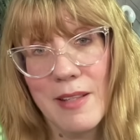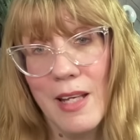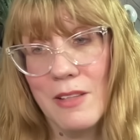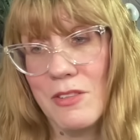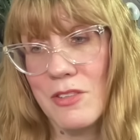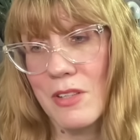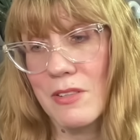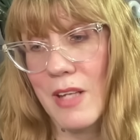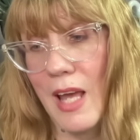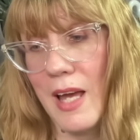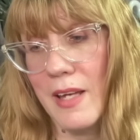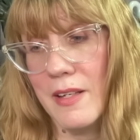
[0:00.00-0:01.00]
It's just
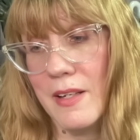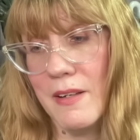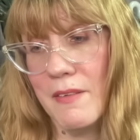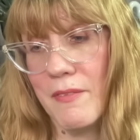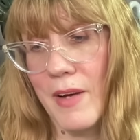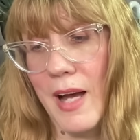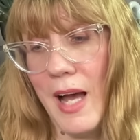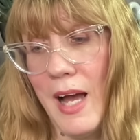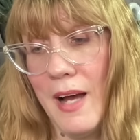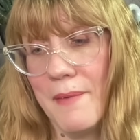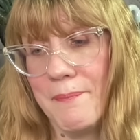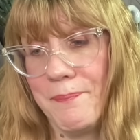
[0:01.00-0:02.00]
kind of,
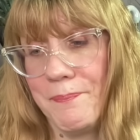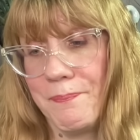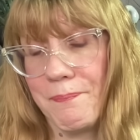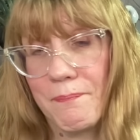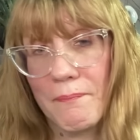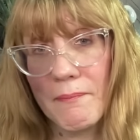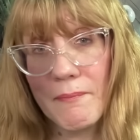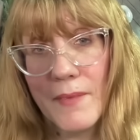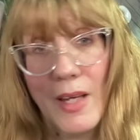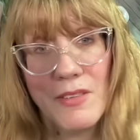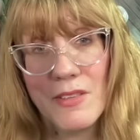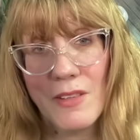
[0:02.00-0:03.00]

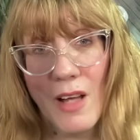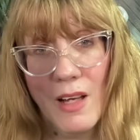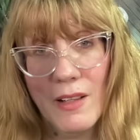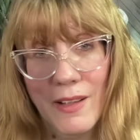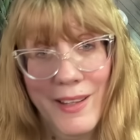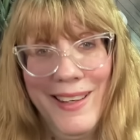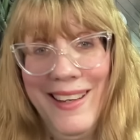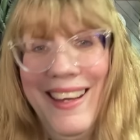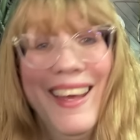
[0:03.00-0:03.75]
it's just ugly.